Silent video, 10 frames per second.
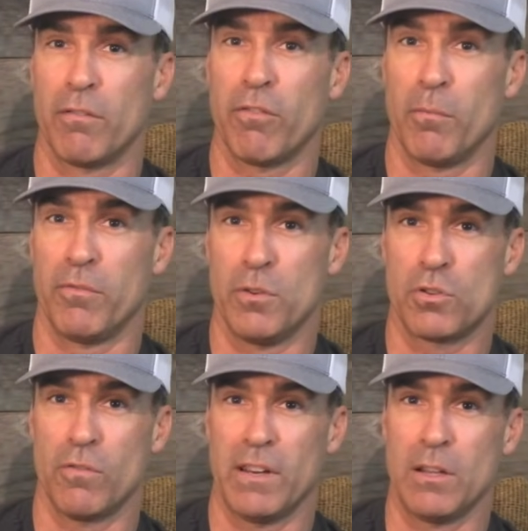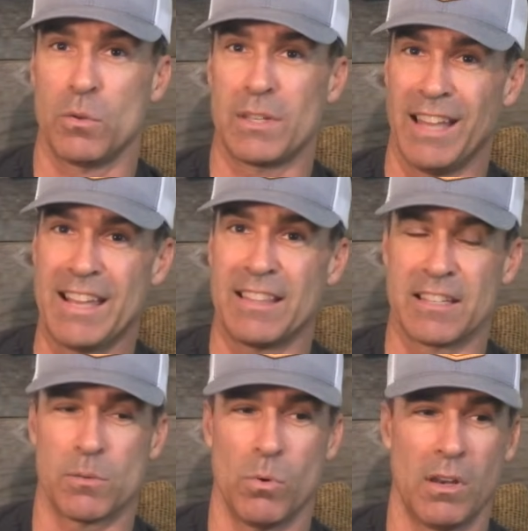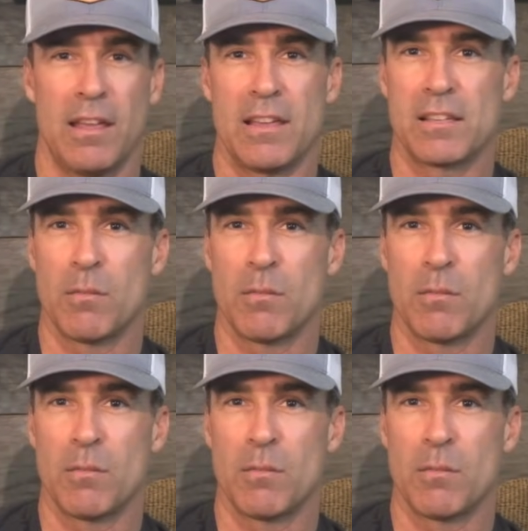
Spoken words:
from future videos like this one is,